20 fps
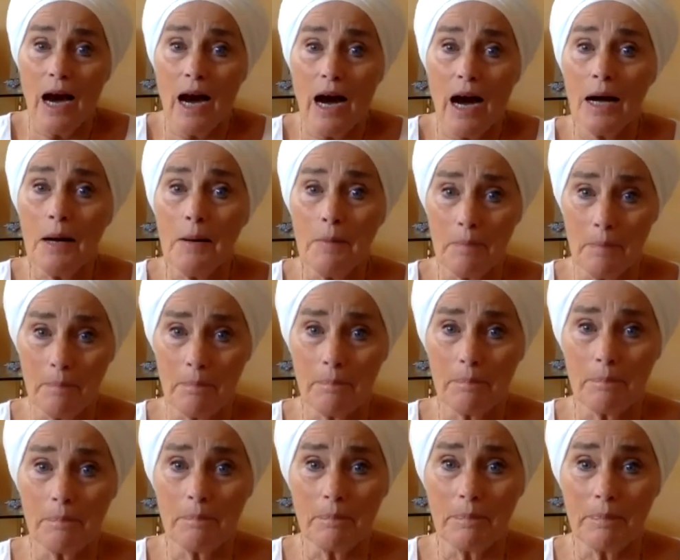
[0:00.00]

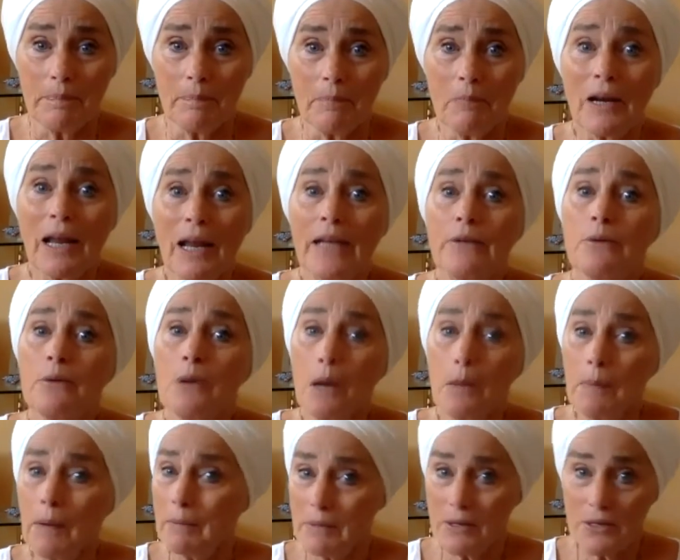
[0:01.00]
when I grow up,
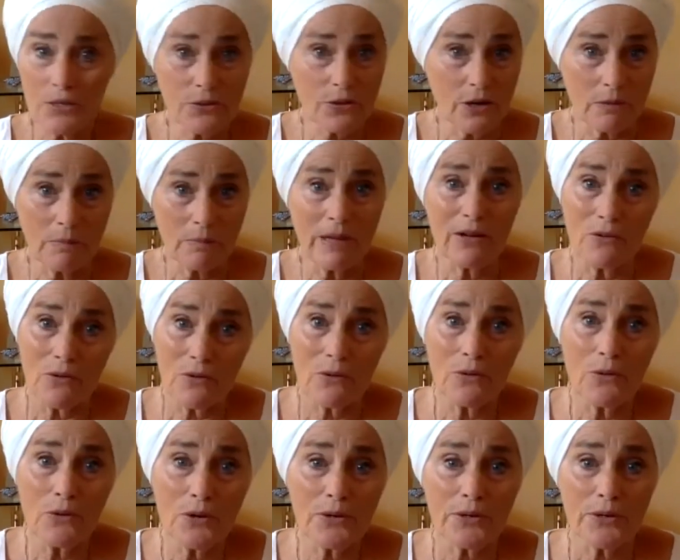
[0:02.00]
I'm going to start my own
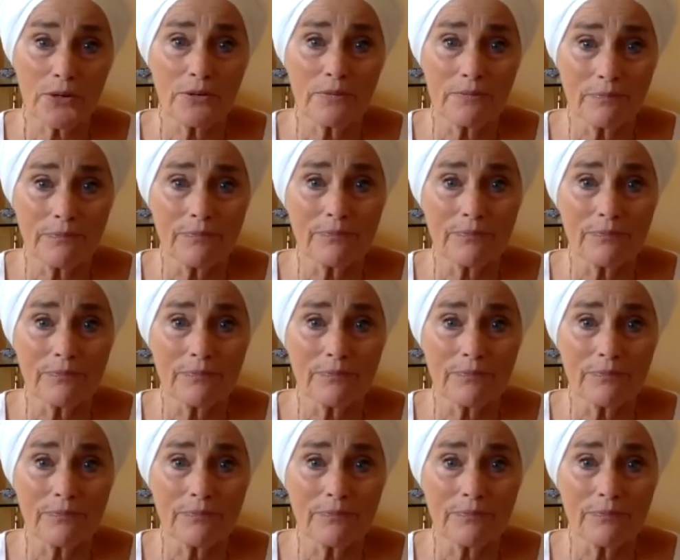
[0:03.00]
order.